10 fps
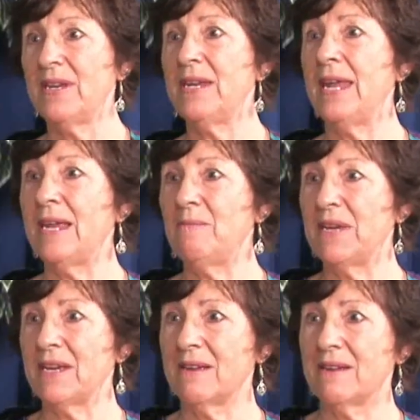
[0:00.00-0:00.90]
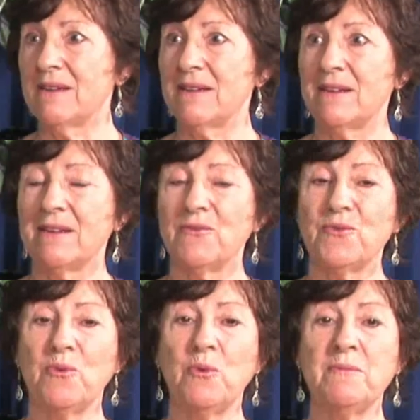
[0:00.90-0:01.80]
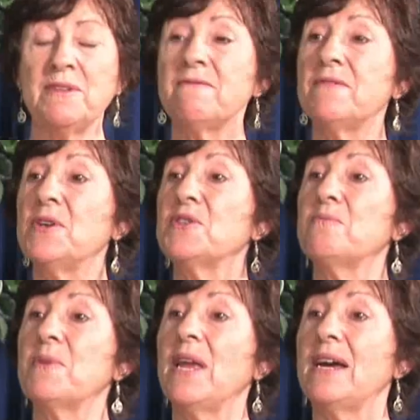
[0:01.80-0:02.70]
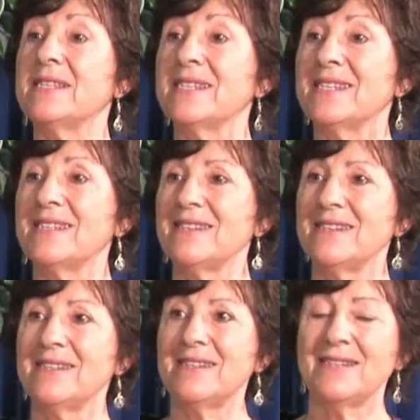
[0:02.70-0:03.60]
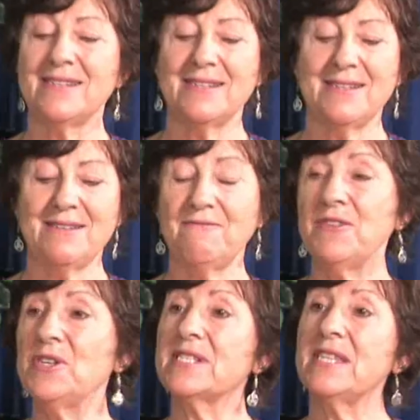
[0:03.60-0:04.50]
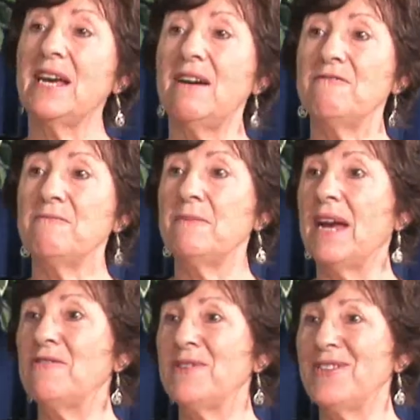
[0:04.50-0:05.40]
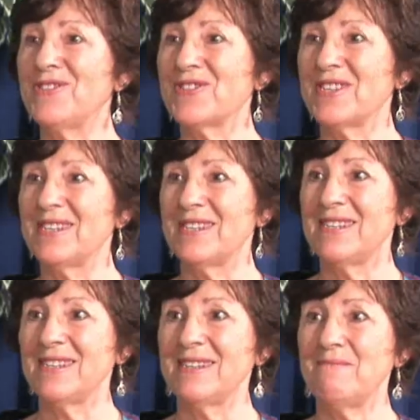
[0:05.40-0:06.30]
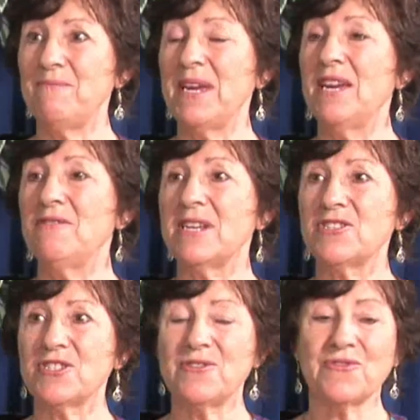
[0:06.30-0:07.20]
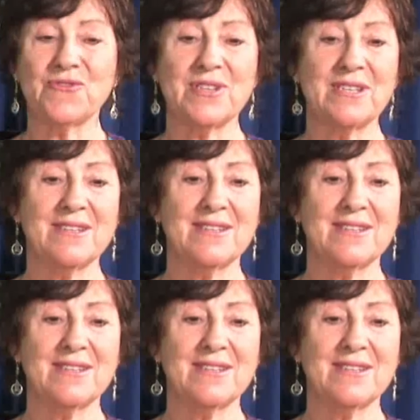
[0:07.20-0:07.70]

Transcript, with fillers: naming for woman first blood, uh, first love, marriage, bearing children,